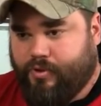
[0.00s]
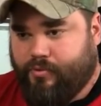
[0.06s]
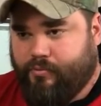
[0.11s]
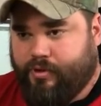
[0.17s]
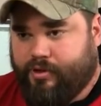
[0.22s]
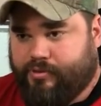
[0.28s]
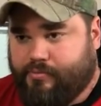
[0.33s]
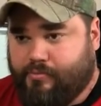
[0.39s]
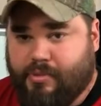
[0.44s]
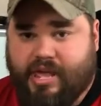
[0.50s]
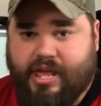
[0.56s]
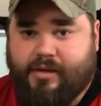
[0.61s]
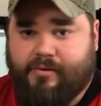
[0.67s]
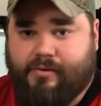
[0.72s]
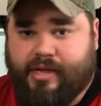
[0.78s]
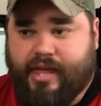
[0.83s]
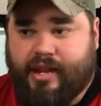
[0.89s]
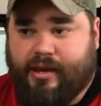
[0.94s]
With
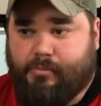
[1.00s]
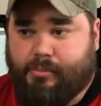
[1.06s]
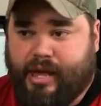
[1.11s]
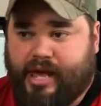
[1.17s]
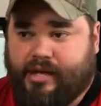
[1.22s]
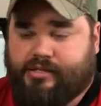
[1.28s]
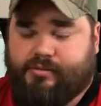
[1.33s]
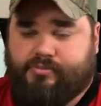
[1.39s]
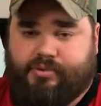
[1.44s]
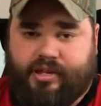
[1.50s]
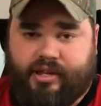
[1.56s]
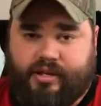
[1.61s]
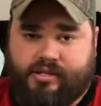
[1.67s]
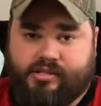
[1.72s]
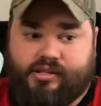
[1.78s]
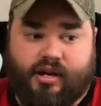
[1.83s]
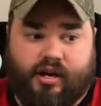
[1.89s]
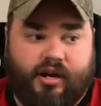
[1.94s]
me getting back to playing
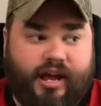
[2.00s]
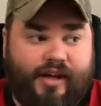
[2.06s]
guitar,